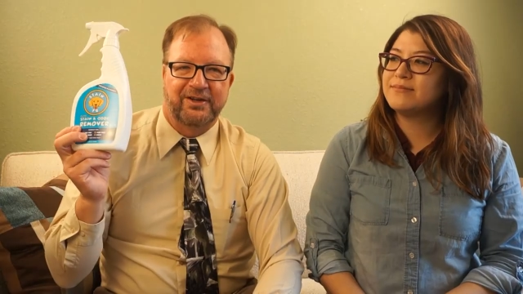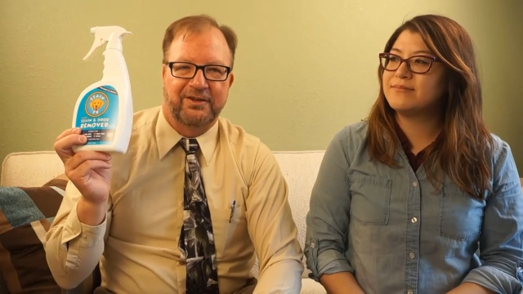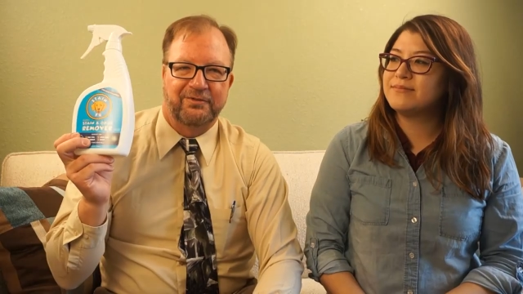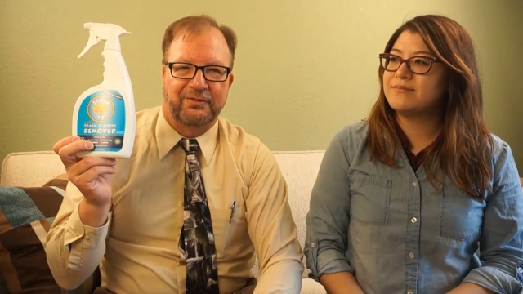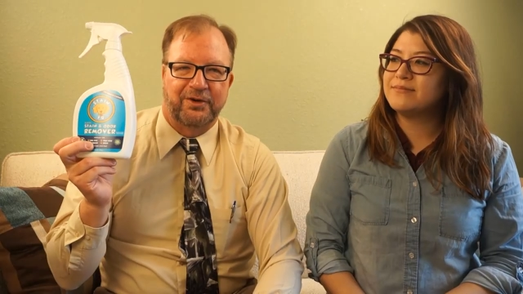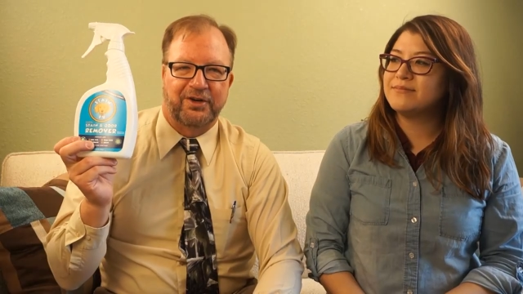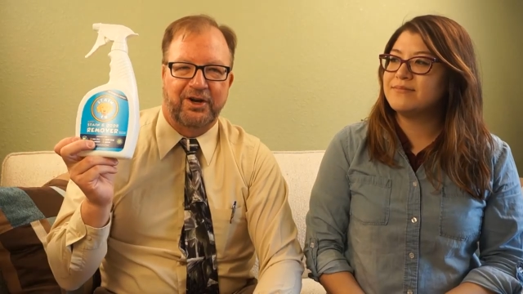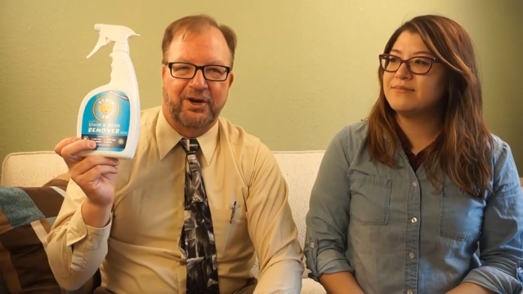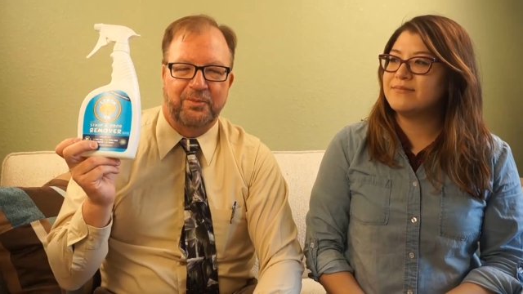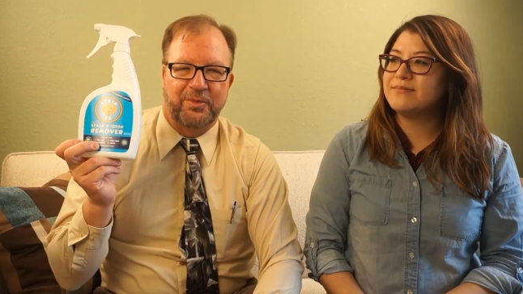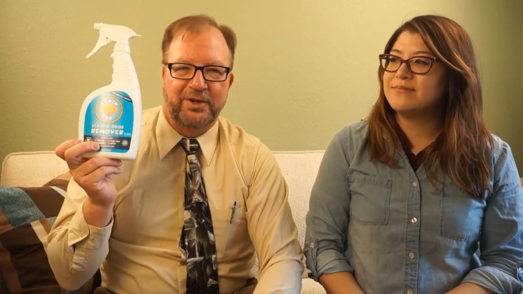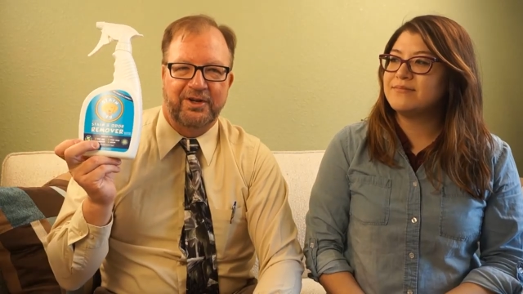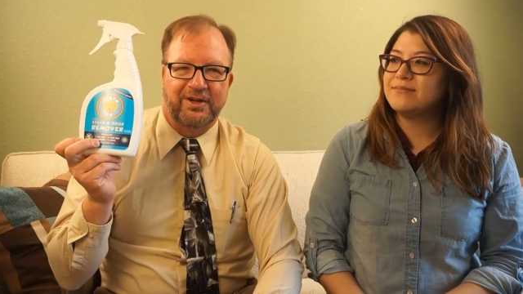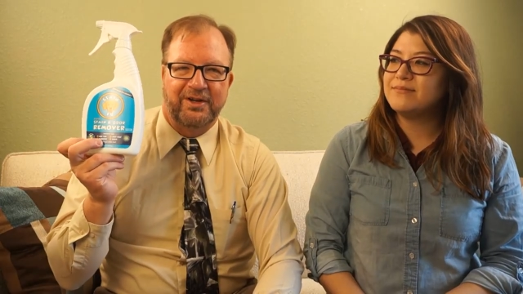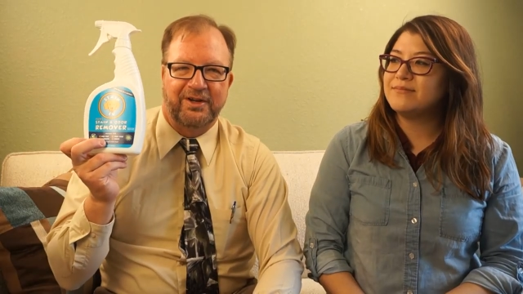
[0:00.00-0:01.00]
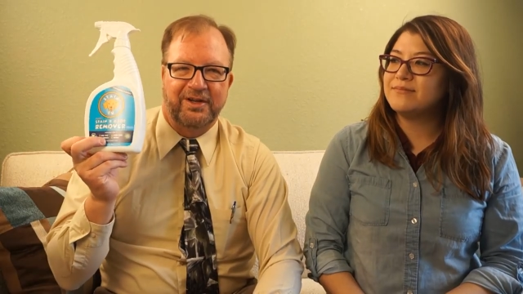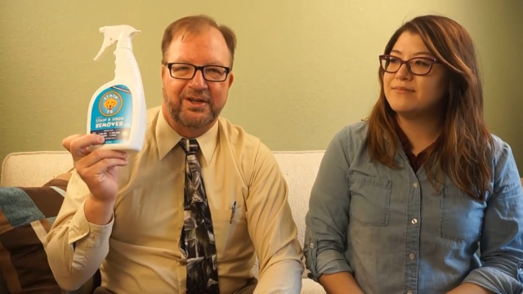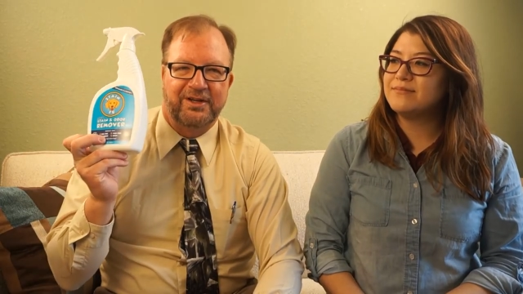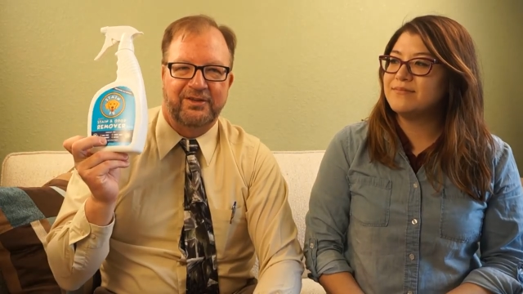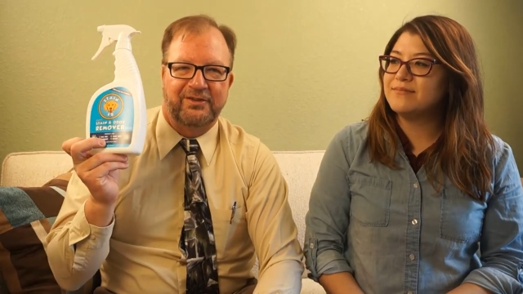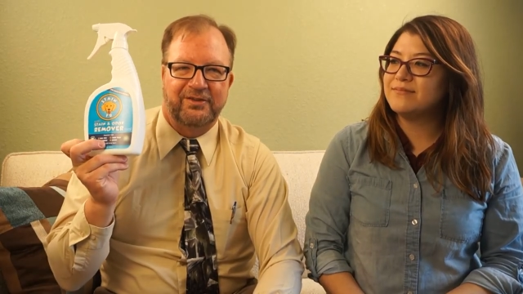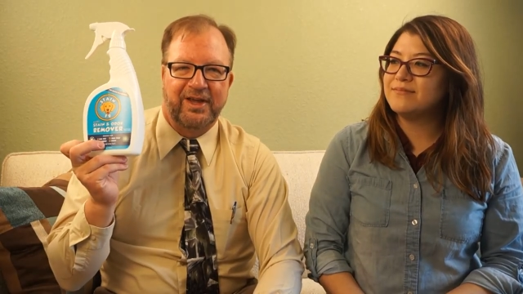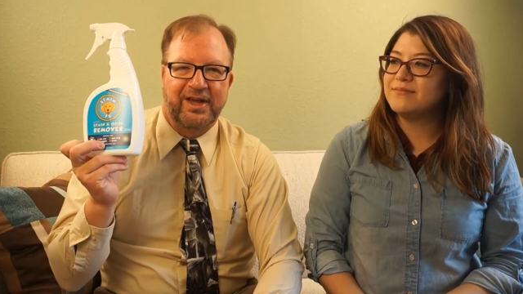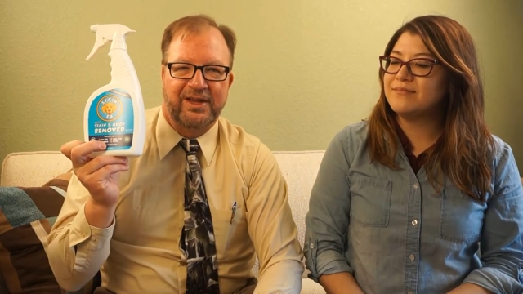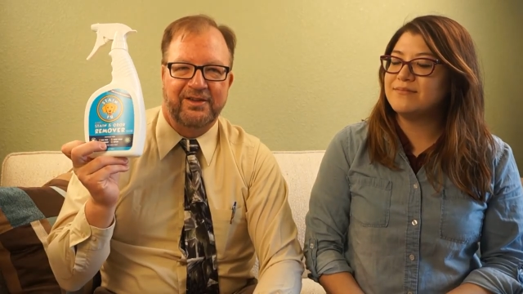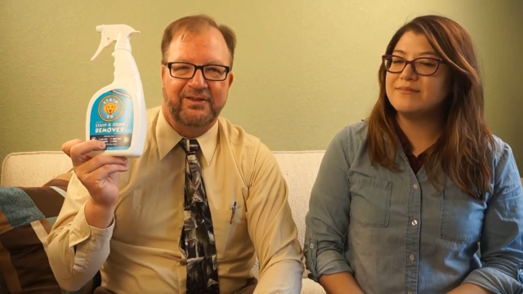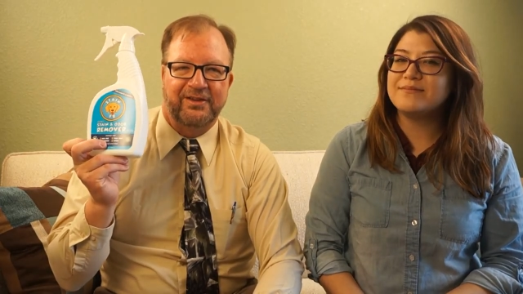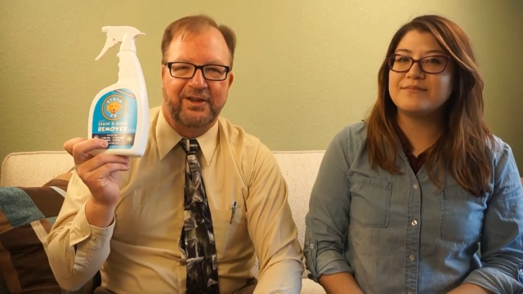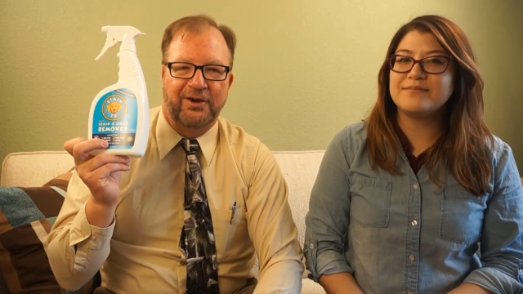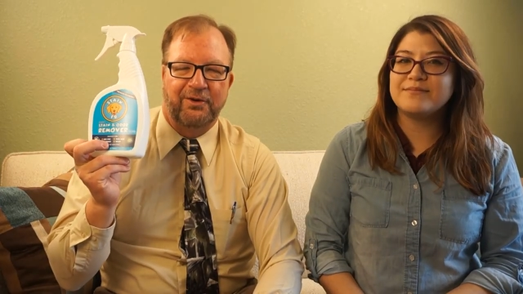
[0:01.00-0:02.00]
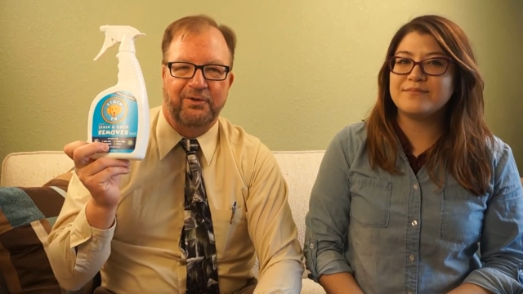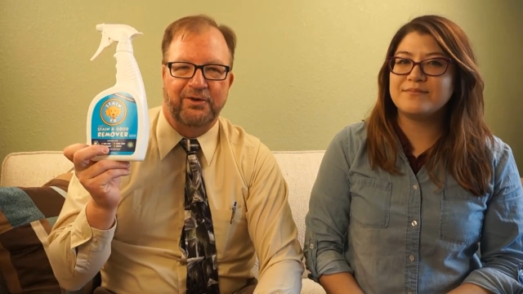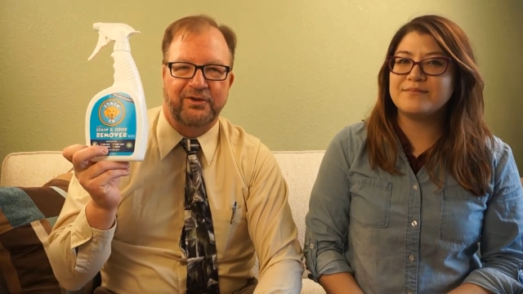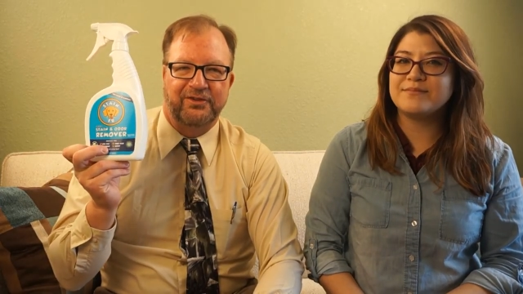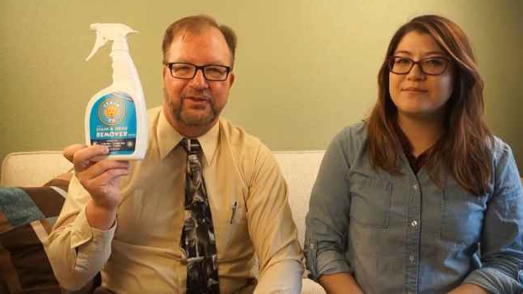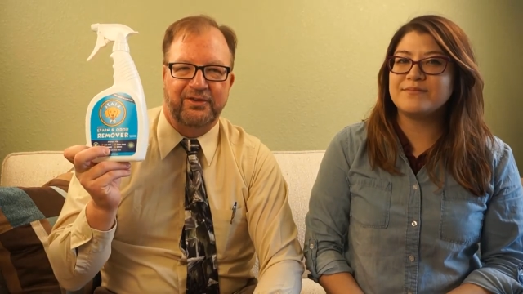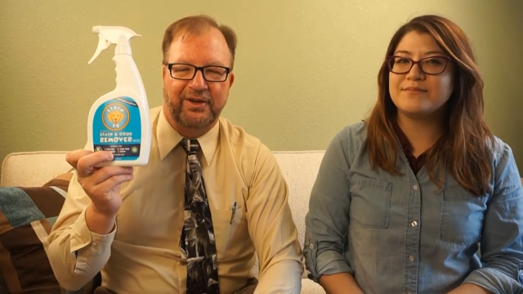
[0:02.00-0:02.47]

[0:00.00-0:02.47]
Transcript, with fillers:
Speaker 1: For carpet, stains, and odors.